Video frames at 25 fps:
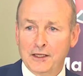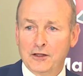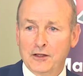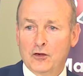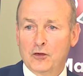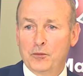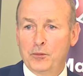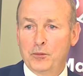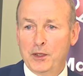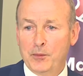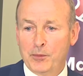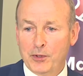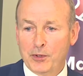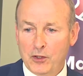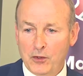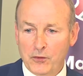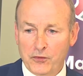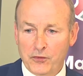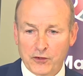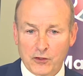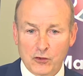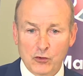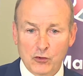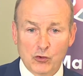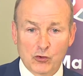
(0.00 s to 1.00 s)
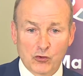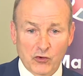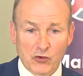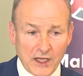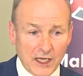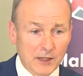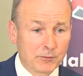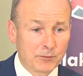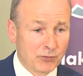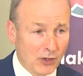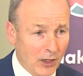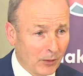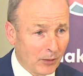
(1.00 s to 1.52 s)
There are people out there who
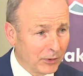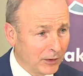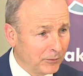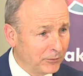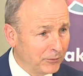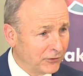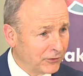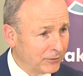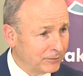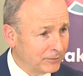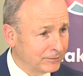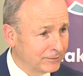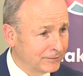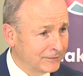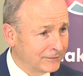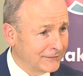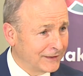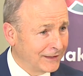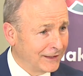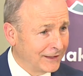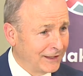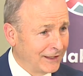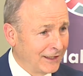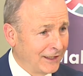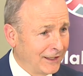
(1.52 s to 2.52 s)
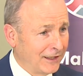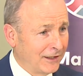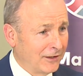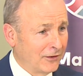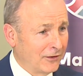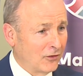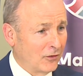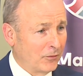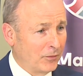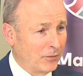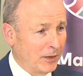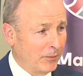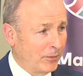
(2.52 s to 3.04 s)
create problems.
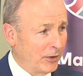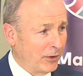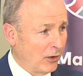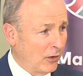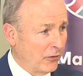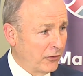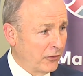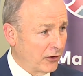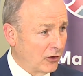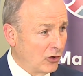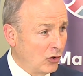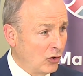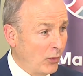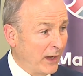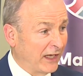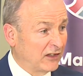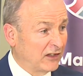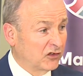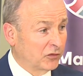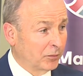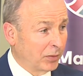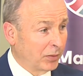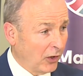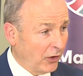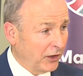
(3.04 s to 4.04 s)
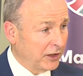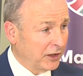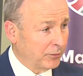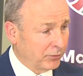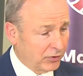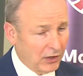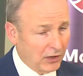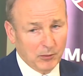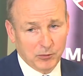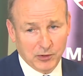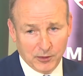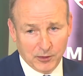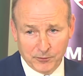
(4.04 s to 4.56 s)
There are people out there who exploit
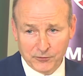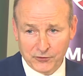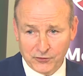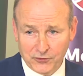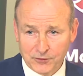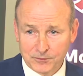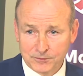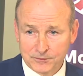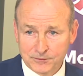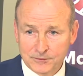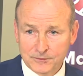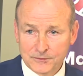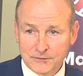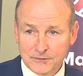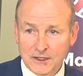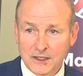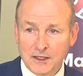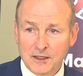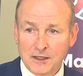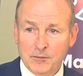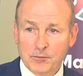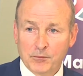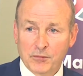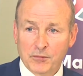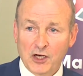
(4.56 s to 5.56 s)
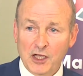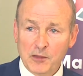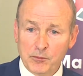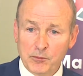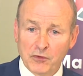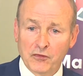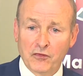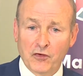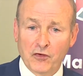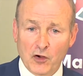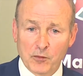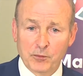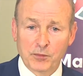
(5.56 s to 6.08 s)
problems, but I
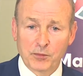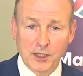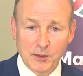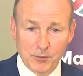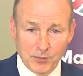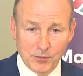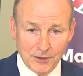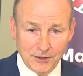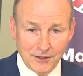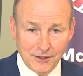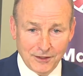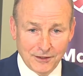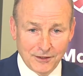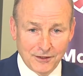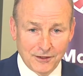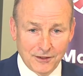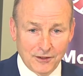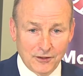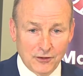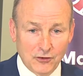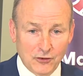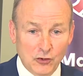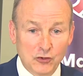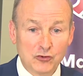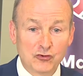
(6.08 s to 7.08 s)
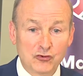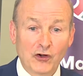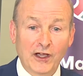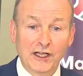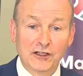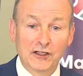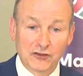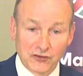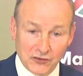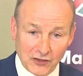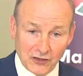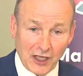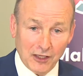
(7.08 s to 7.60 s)
prefer people who try
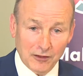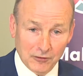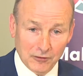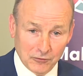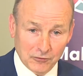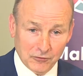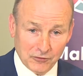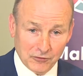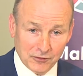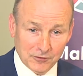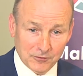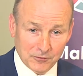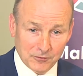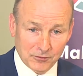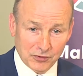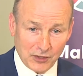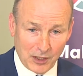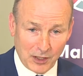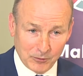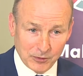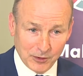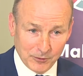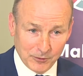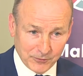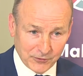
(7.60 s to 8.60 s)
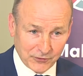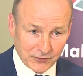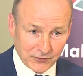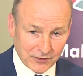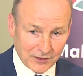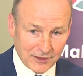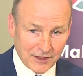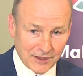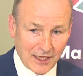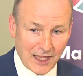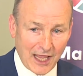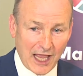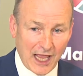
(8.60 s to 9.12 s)
and solve problems
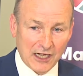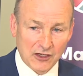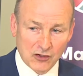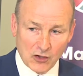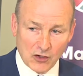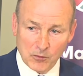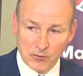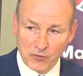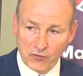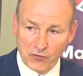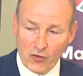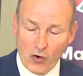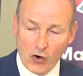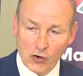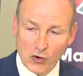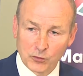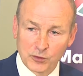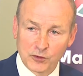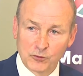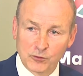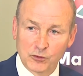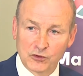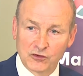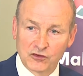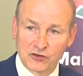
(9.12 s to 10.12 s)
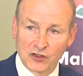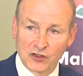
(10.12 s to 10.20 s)
and come forward with